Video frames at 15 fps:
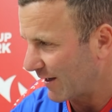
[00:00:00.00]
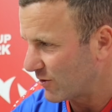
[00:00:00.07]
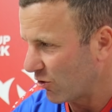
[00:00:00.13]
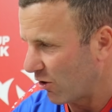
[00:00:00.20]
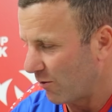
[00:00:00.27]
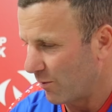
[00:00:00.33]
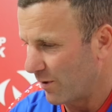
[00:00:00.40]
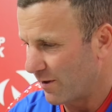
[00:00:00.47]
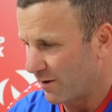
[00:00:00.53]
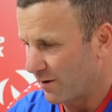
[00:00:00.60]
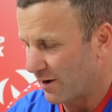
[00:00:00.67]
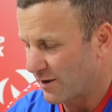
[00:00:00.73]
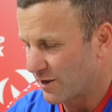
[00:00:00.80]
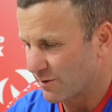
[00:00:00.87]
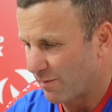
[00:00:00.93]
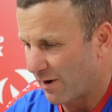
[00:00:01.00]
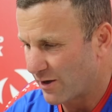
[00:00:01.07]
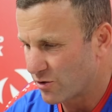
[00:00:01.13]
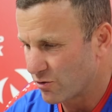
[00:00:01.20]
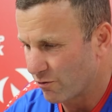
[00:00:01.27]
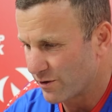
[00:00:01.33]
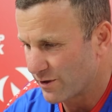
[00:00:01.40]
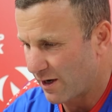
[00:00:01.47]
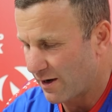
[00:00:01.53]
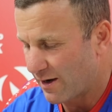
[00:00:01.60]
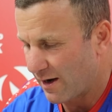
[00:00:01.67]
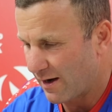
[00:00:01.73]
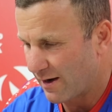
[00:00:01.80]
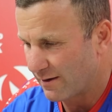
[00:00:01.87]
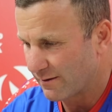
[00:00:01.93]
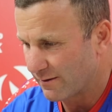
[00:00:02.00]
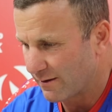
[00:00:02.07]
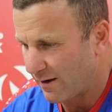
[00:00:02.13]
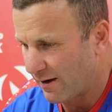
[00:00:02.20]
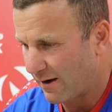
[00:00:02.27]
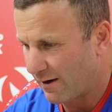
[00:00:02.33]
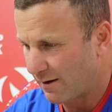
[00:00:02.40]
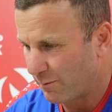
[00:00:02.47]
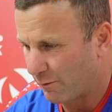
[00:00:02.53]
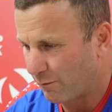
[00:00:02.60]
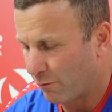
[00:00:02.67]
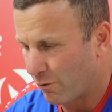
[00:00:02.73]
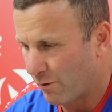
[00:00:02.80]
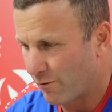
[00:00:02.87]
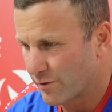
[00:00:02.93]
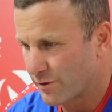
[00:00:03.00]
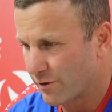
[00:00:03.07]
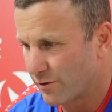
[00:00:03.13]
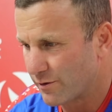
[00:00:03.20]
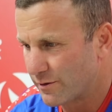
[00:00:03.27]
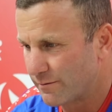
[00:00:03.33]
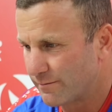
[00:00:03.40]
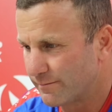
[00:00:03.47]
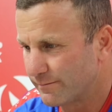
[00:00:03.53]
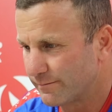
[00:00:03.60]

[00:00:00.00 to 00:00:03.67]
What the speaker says: our time with and just make sure he's okay before he returns.